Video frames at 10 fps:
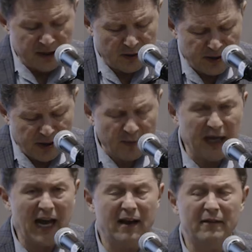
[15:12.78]
So here
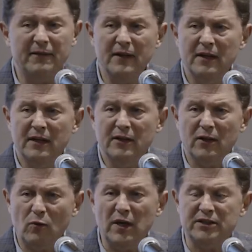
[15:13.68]
we have
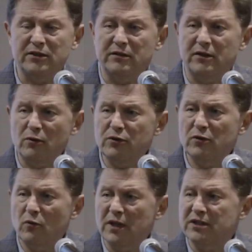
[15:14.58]
the question, the
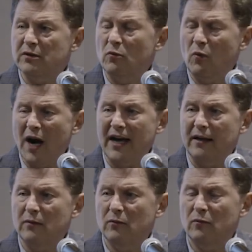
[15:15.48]
crucial question.
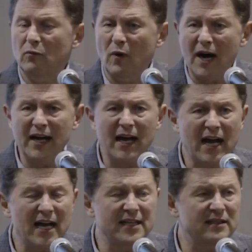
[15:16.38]
Why? Why
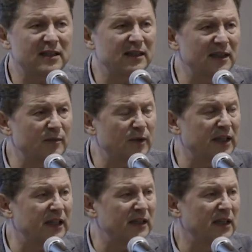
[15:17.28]
has
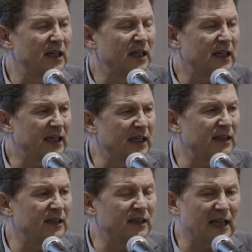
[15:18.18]
liberty
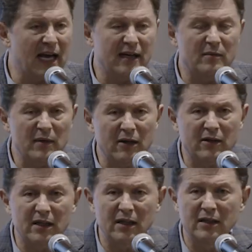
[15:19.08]
in Latin
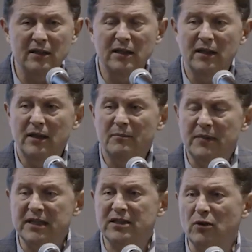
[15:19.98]
America
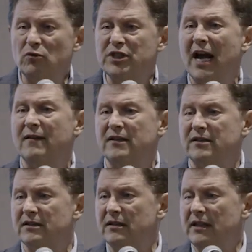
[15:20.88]
been so
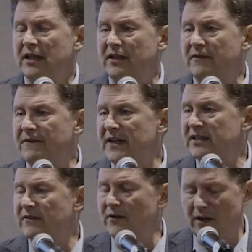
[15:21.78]
challenged in the
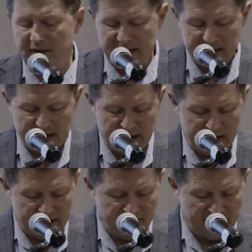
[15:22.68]
face of all these
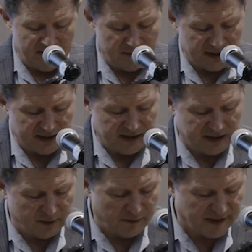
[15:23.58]
developments
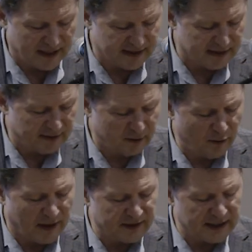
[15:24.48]
in
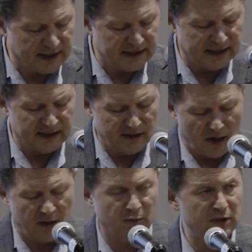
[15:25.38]
2019 and
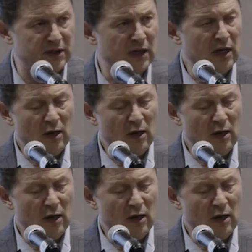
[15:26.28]
onwards?